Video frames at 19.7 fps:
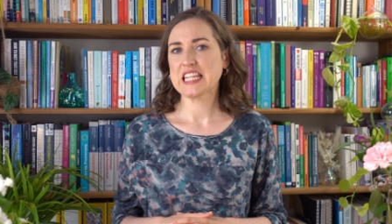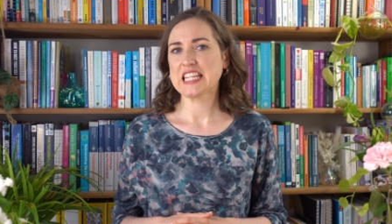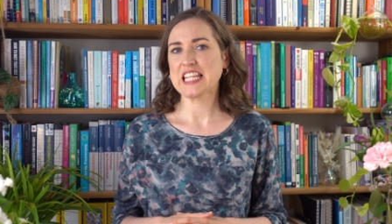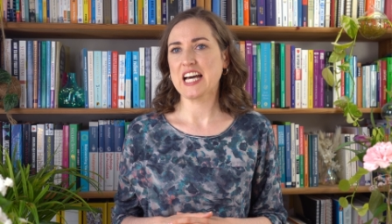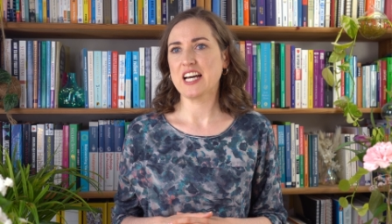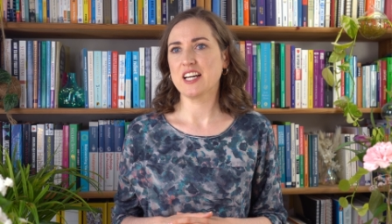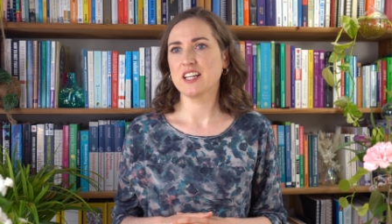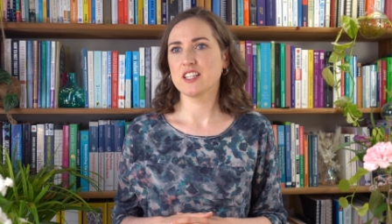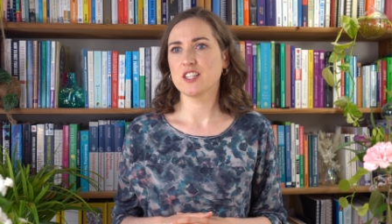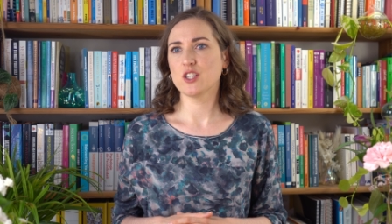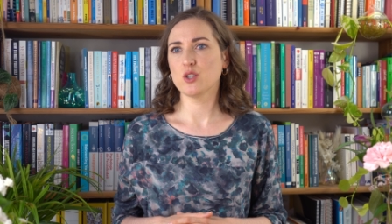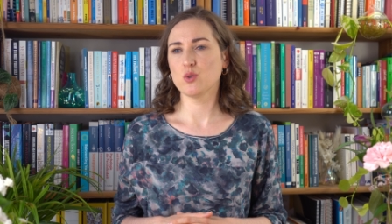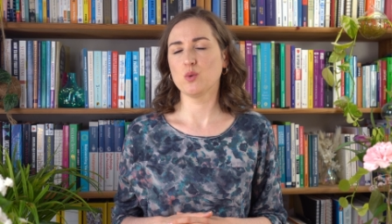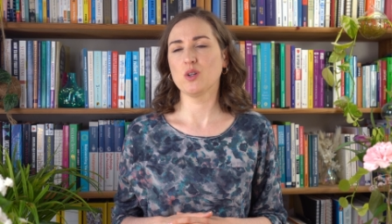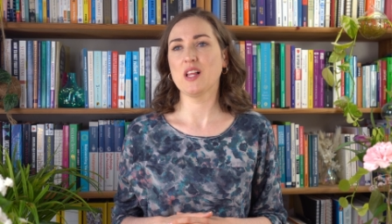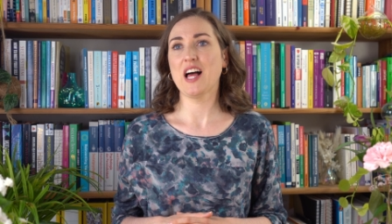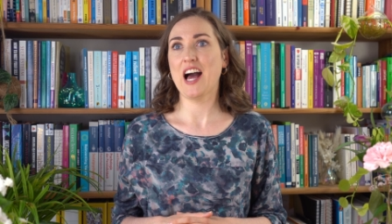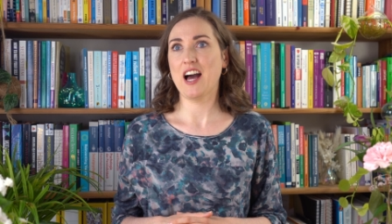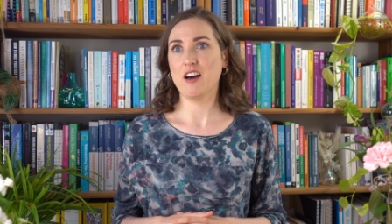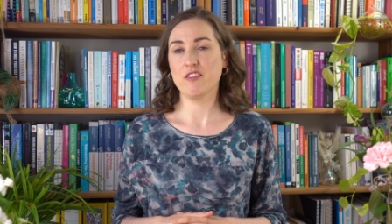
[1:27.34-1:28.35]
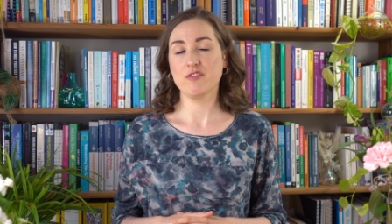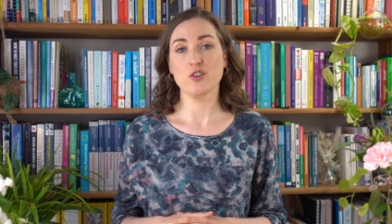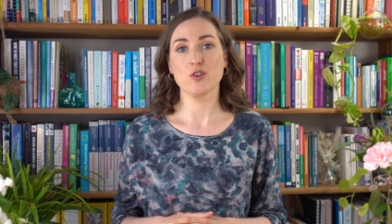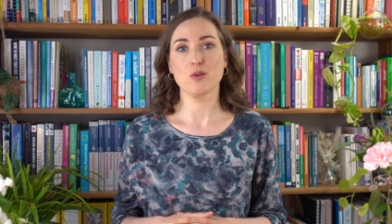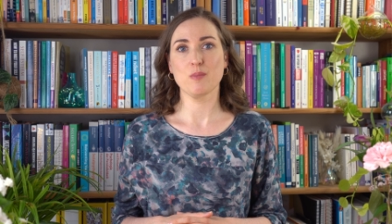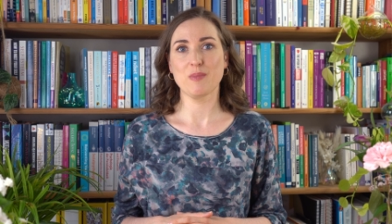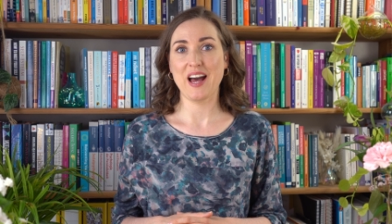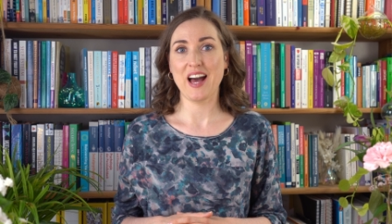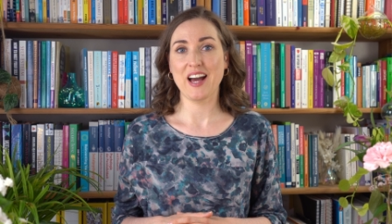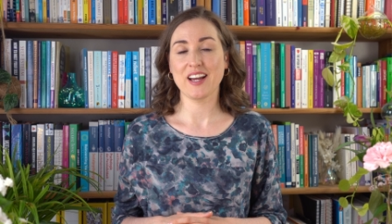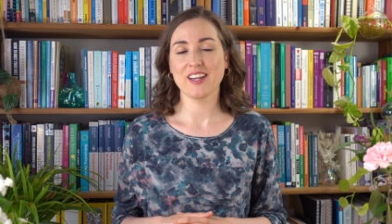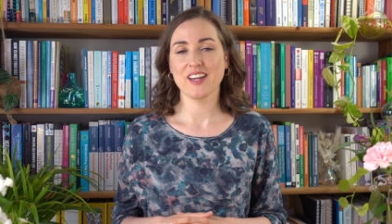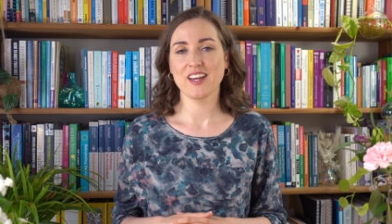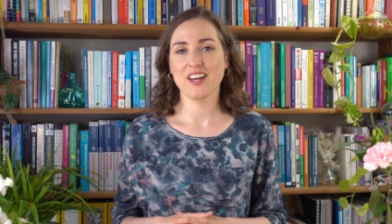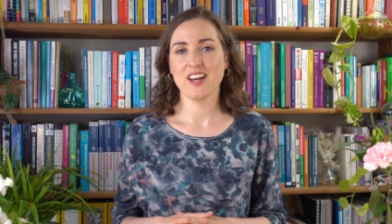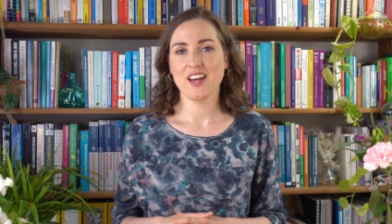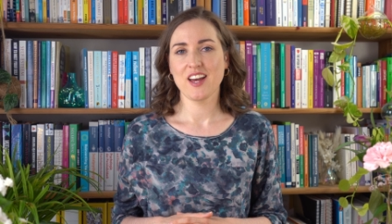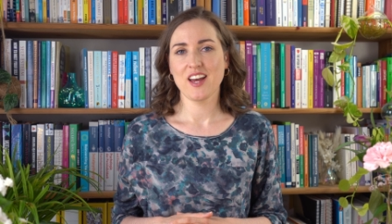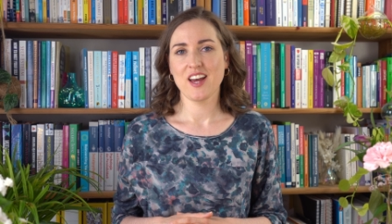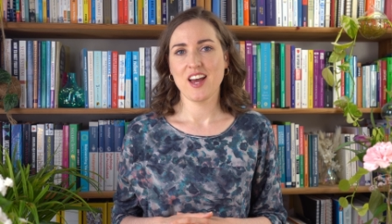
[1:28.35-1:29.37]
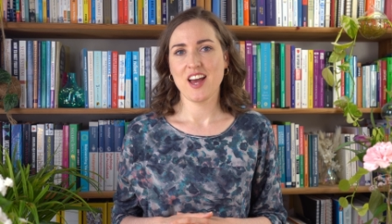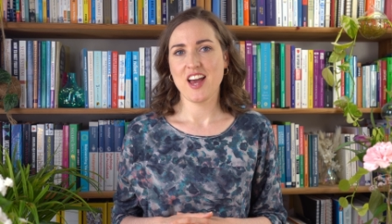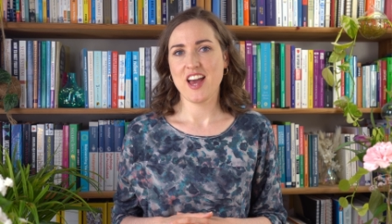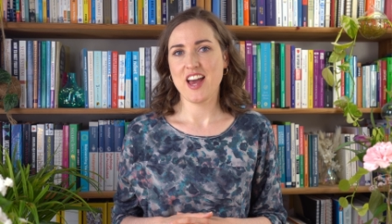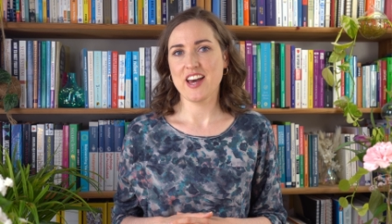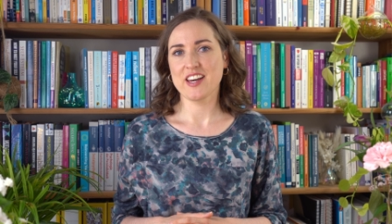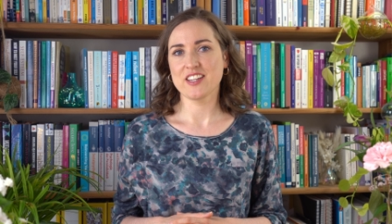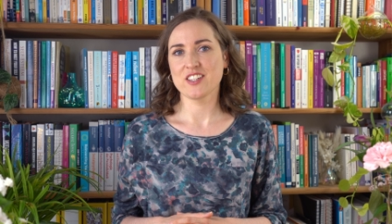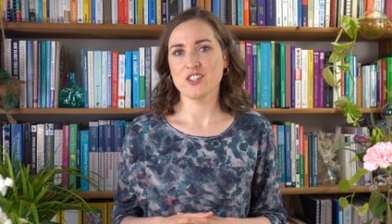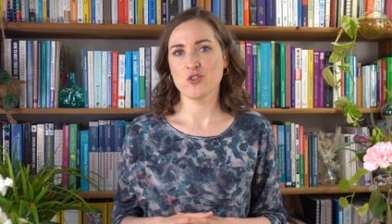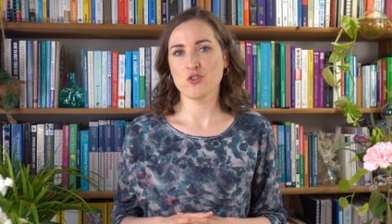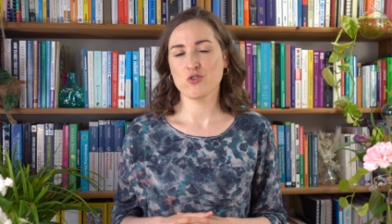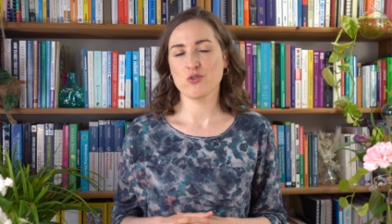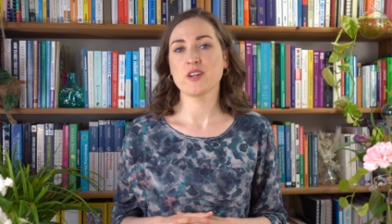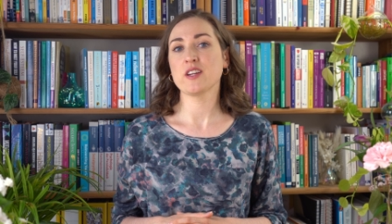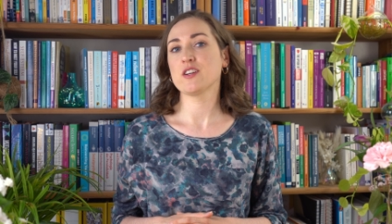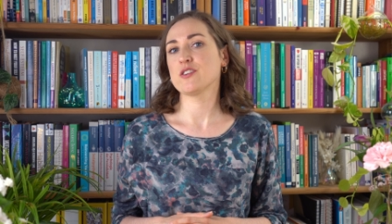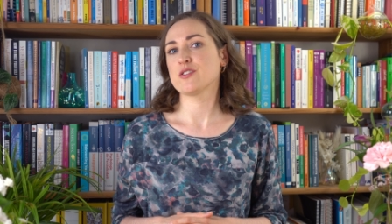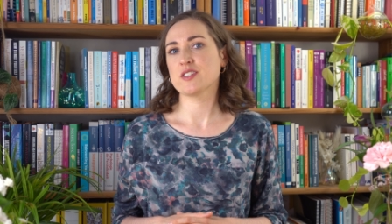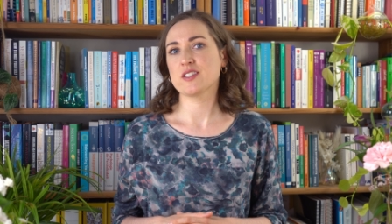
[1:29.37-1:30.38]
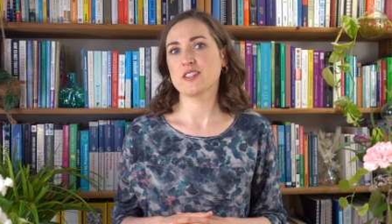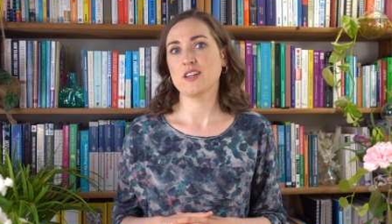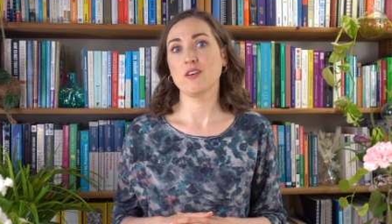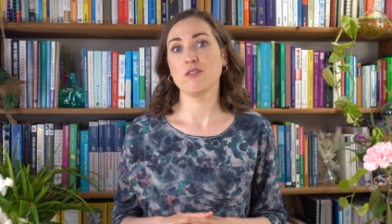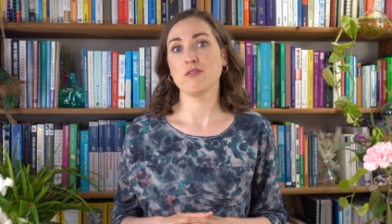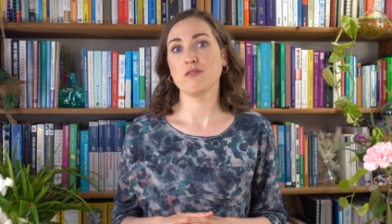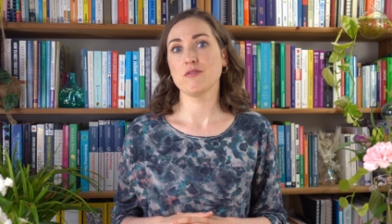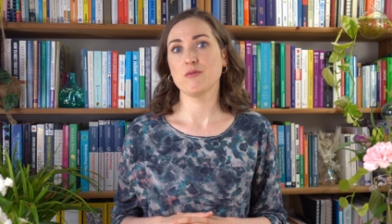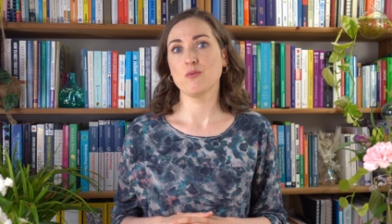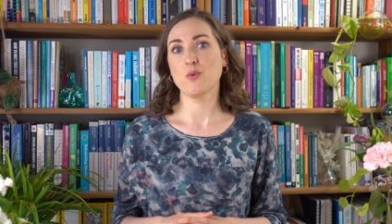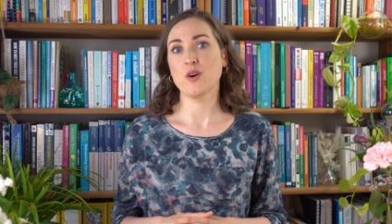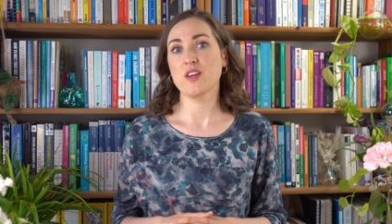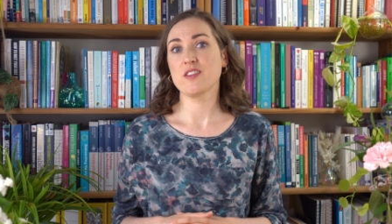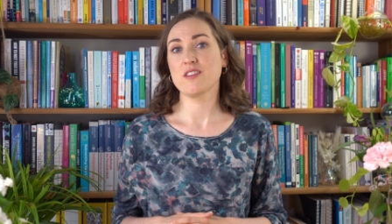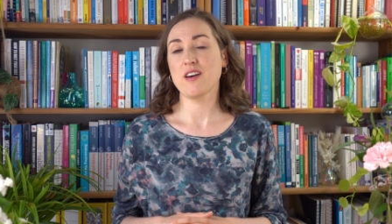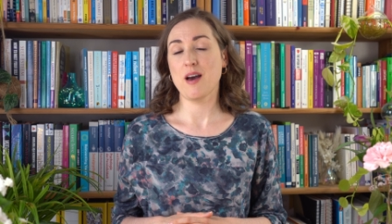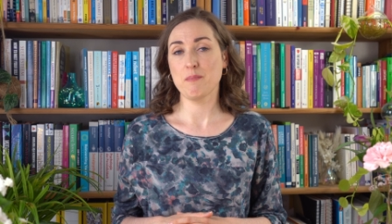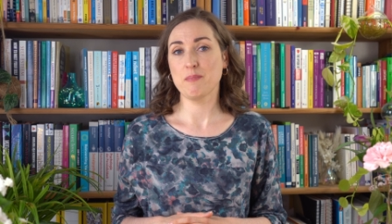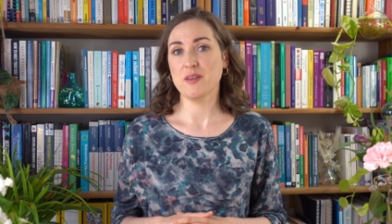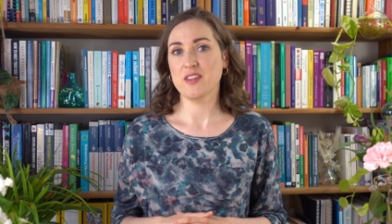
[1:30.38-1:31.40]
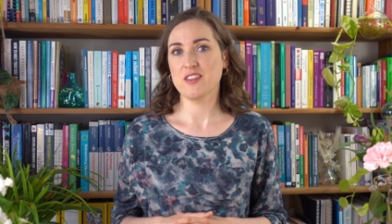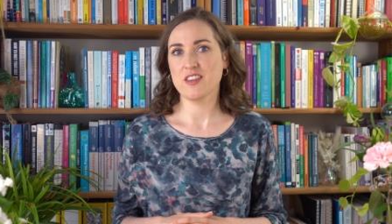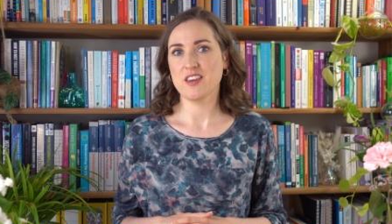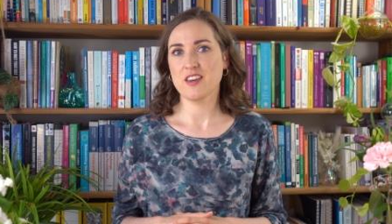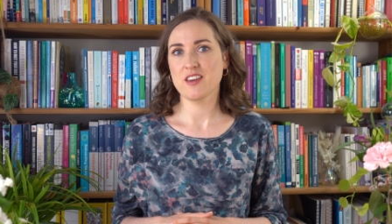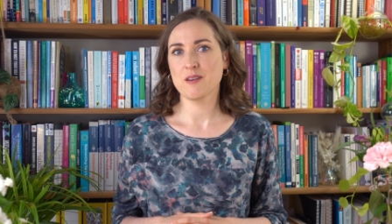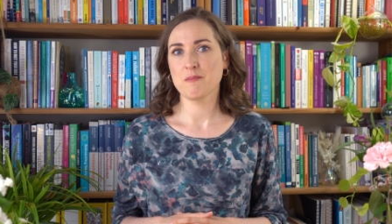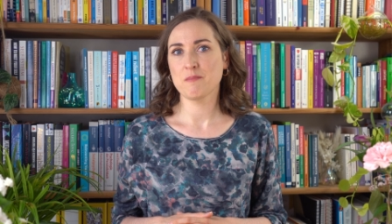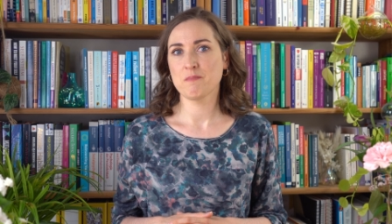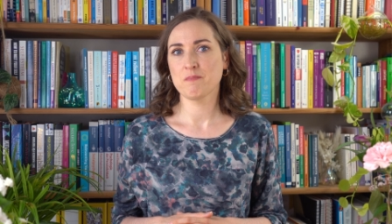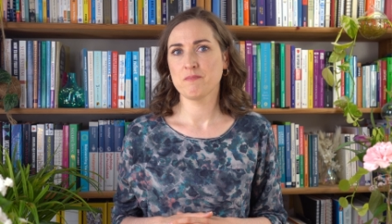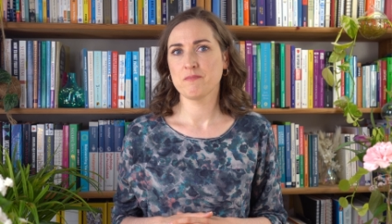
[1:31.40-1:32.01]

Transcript: that you will have your back and treat yourself with empathy.